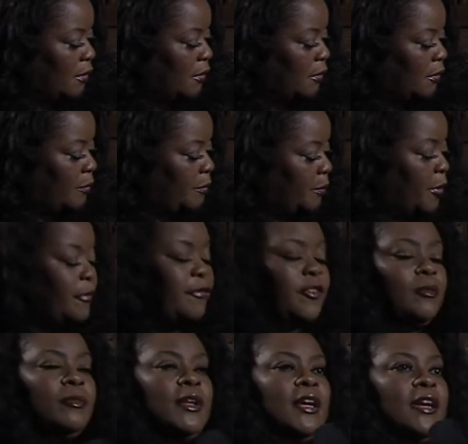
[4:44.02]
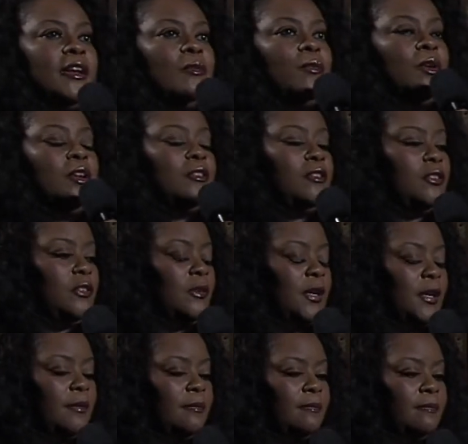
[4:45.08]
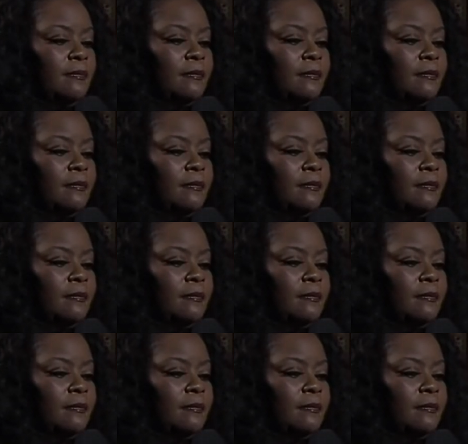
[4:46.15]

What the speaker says: a little perfume line. I wanted to.